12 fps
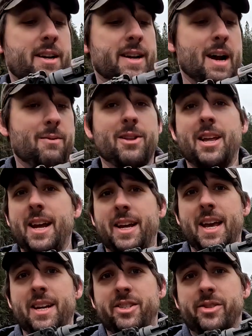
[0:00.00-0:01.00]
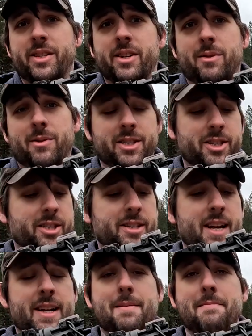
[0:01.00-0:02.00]
Now with AKs, you can always just
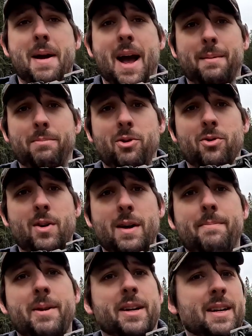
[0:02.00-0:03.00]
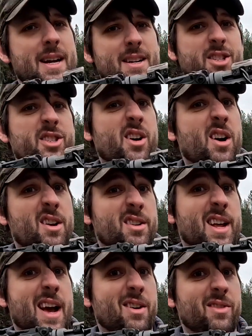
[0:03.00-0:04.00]
take a Magpul grip and kind of saw
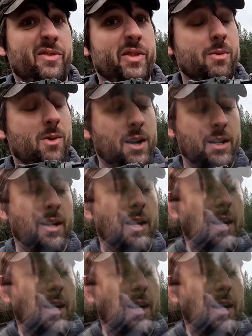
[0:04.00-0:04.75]
it down if you want.